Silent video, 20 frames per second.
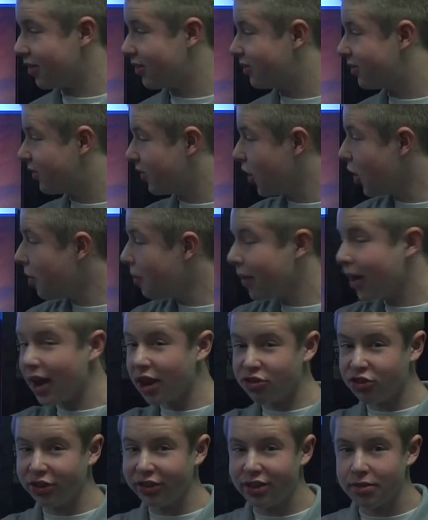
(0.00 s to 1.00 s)
Still
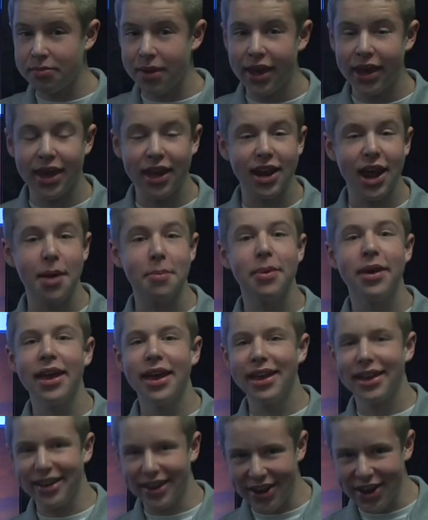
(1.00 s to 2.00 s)
managing to make it up
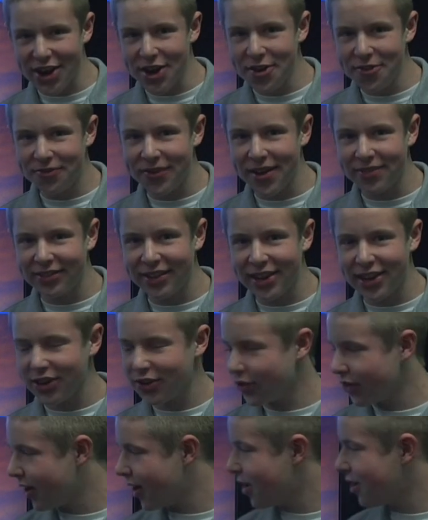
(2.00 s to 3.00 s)
near 50
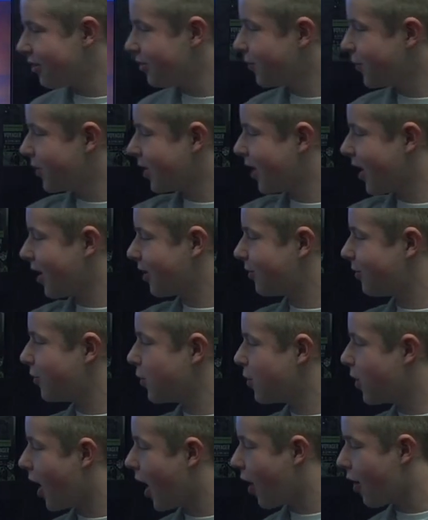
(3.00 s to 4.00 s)
degrees for the next
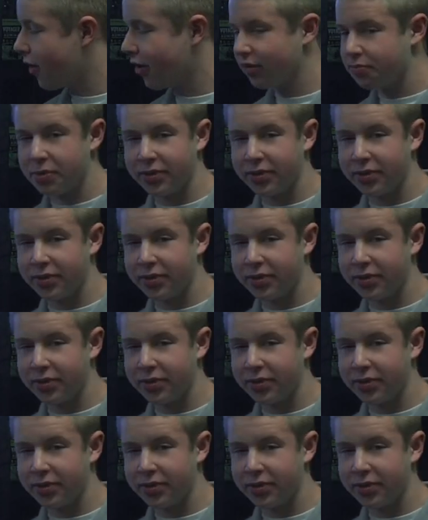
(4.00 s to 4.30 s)
few hours,